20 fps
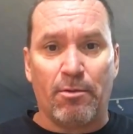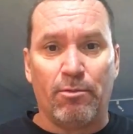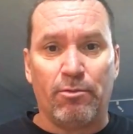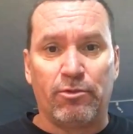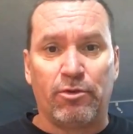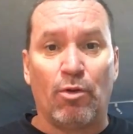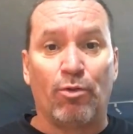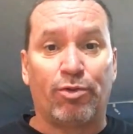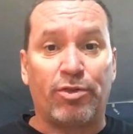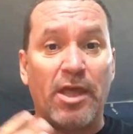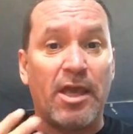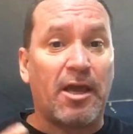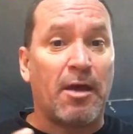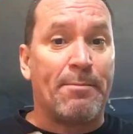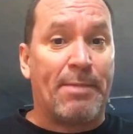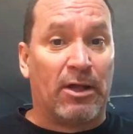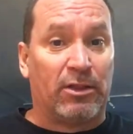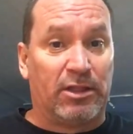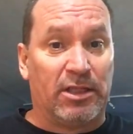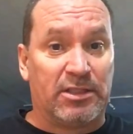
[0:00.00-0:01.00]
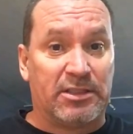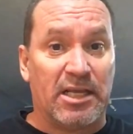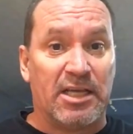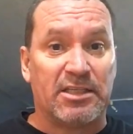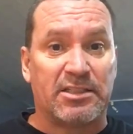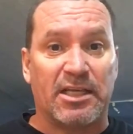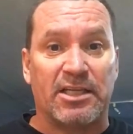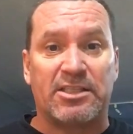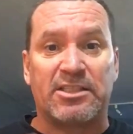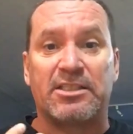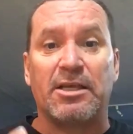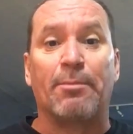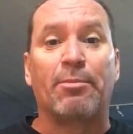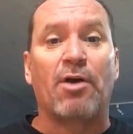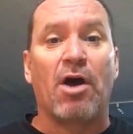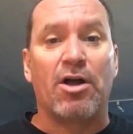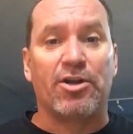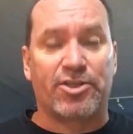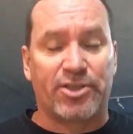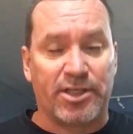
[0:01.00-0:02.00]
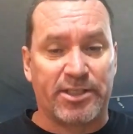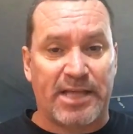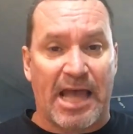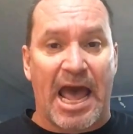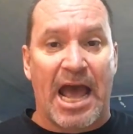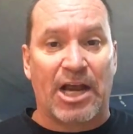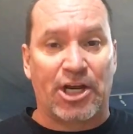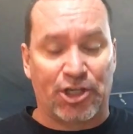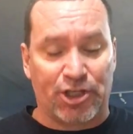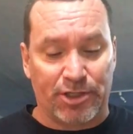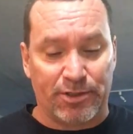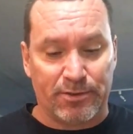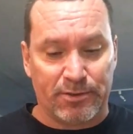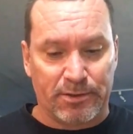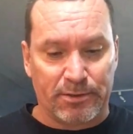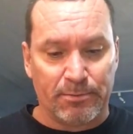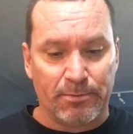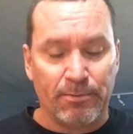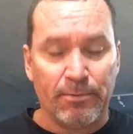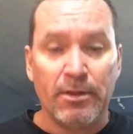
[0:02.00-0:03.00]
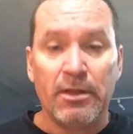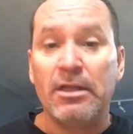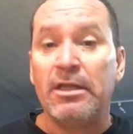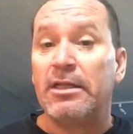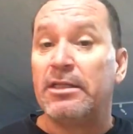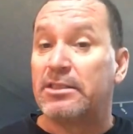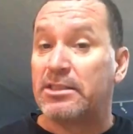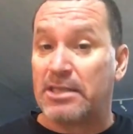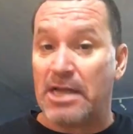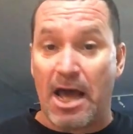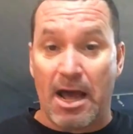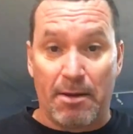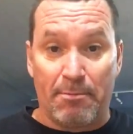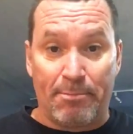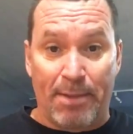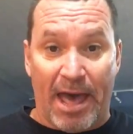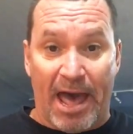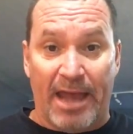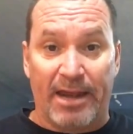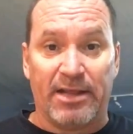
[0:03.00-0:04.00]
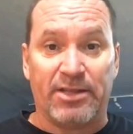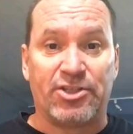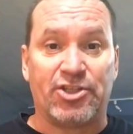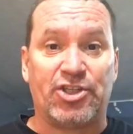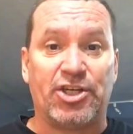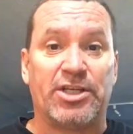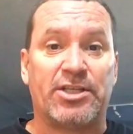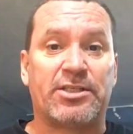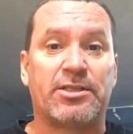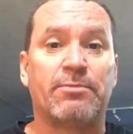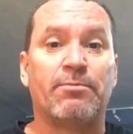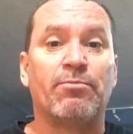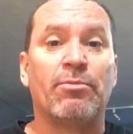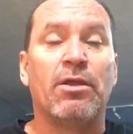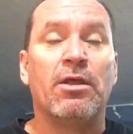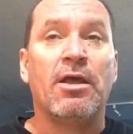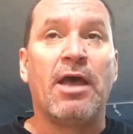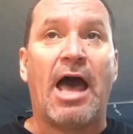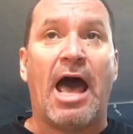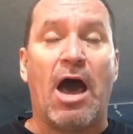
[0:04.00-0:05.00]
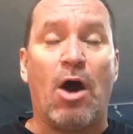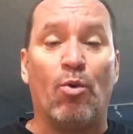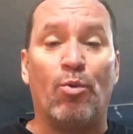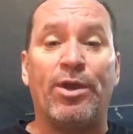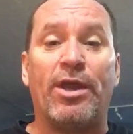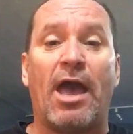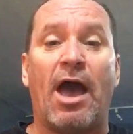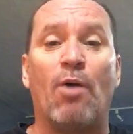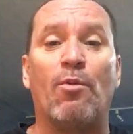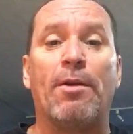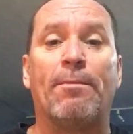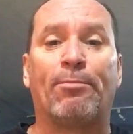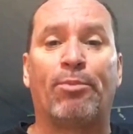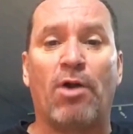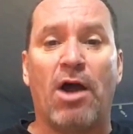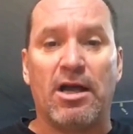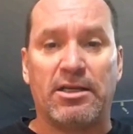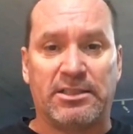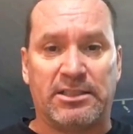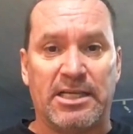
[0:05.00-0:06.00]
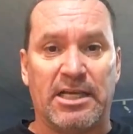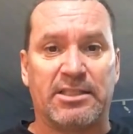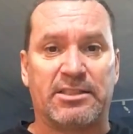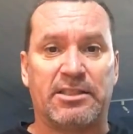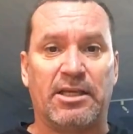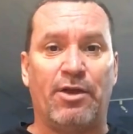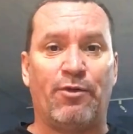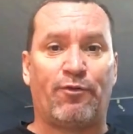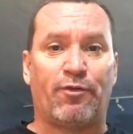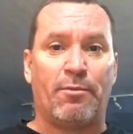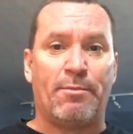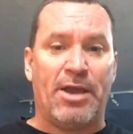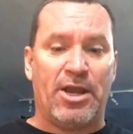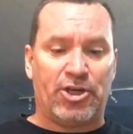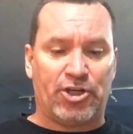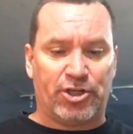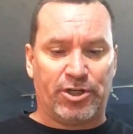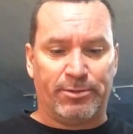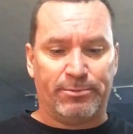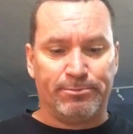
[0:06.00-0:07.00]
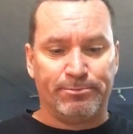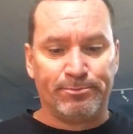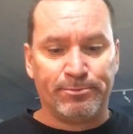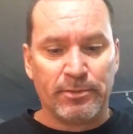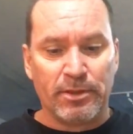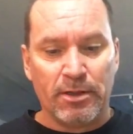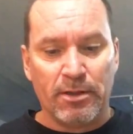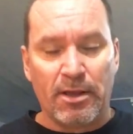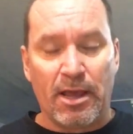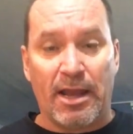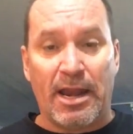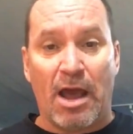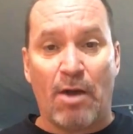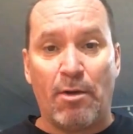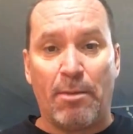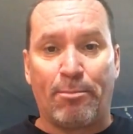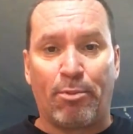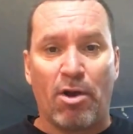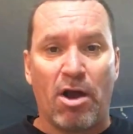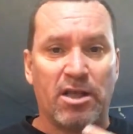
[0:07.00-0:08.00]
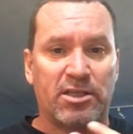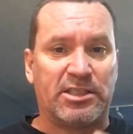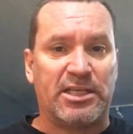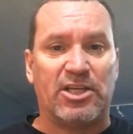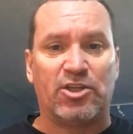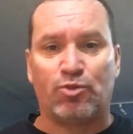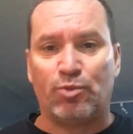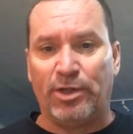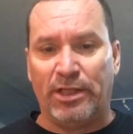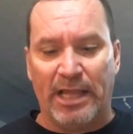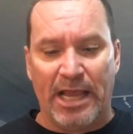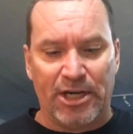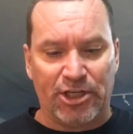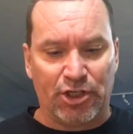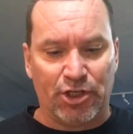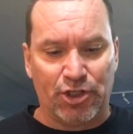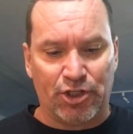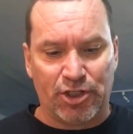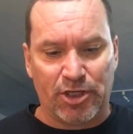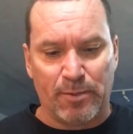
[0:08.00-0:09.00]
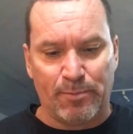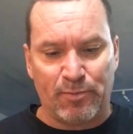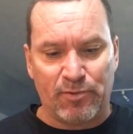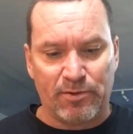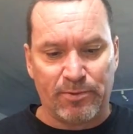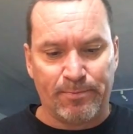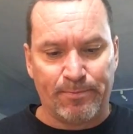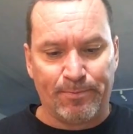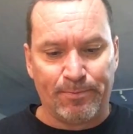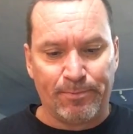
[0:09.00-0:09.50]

don't think about these things. It's subconscious actions. It's not bad. It's just how we process information and how we process relationships.